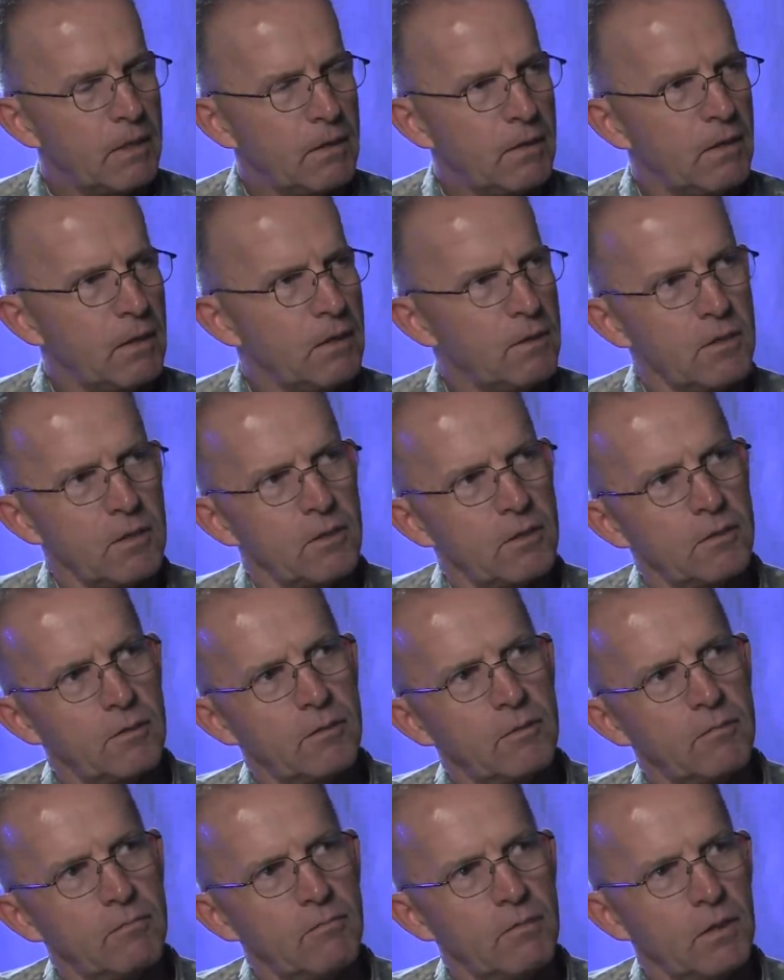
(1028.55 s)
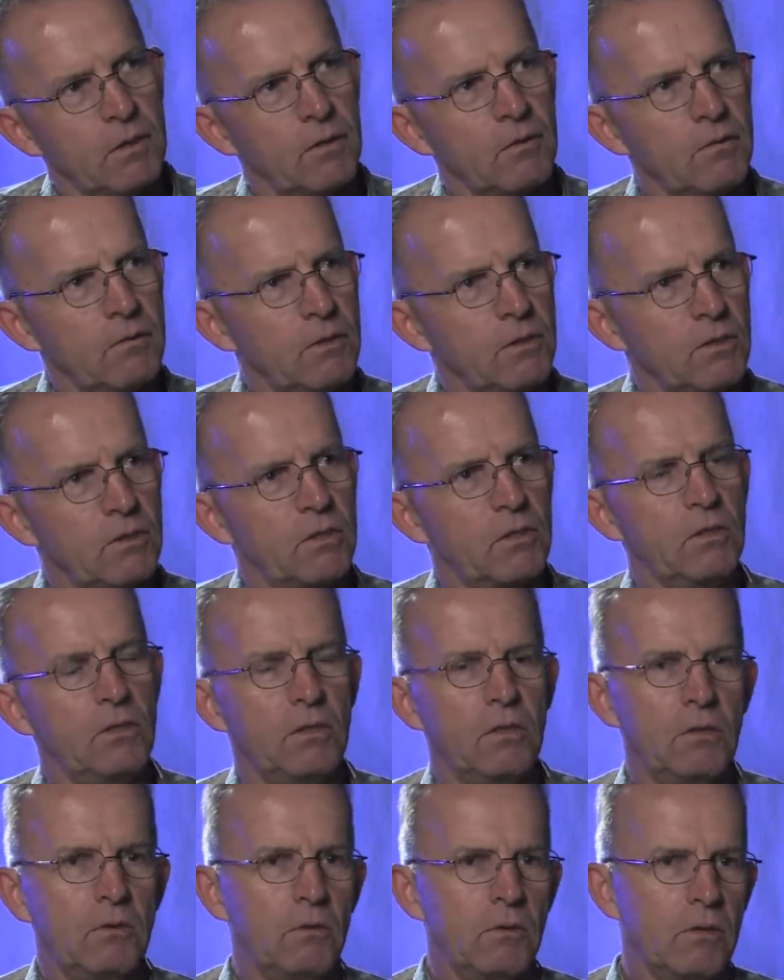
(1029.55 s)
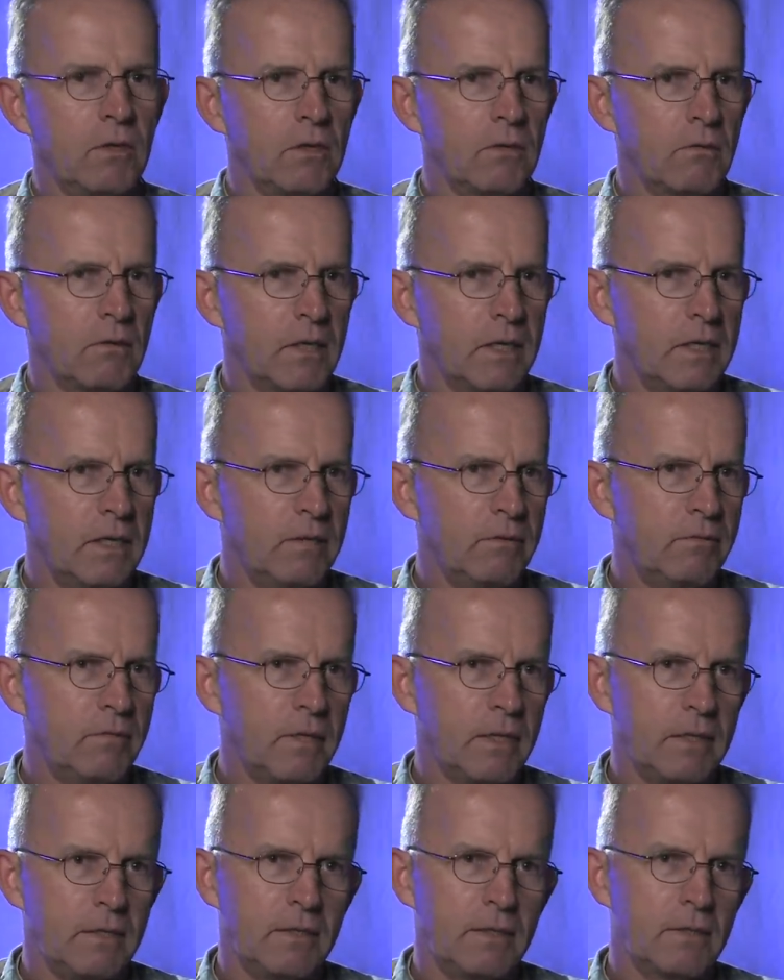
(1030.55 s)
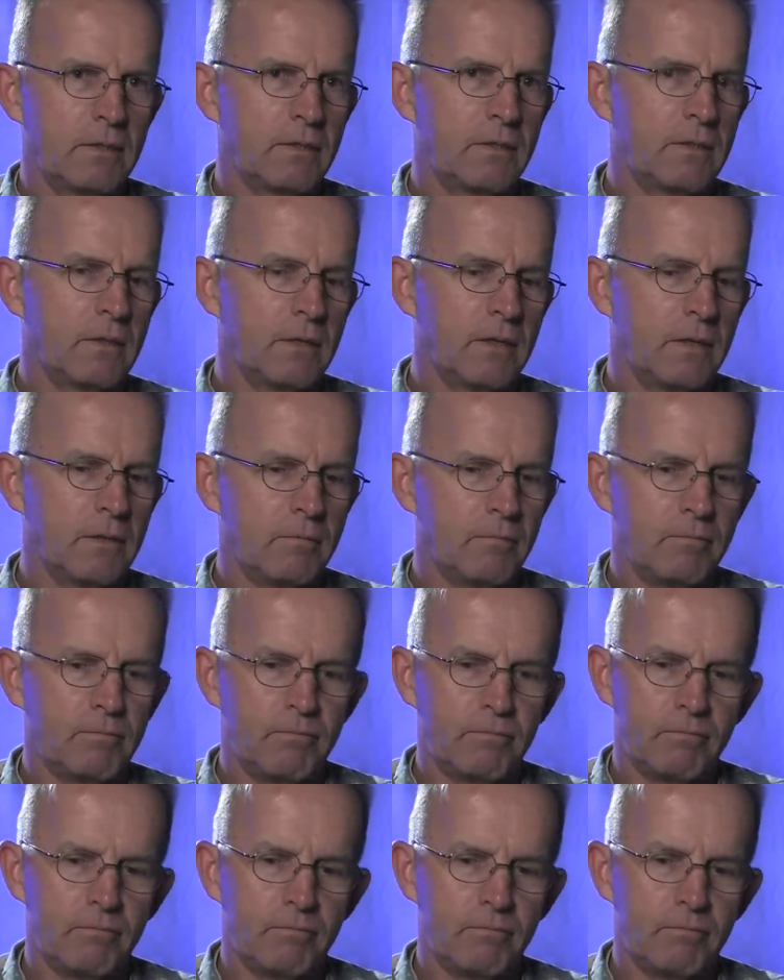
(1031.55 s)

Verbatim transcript: it, they just you know just continue on life. I just uh,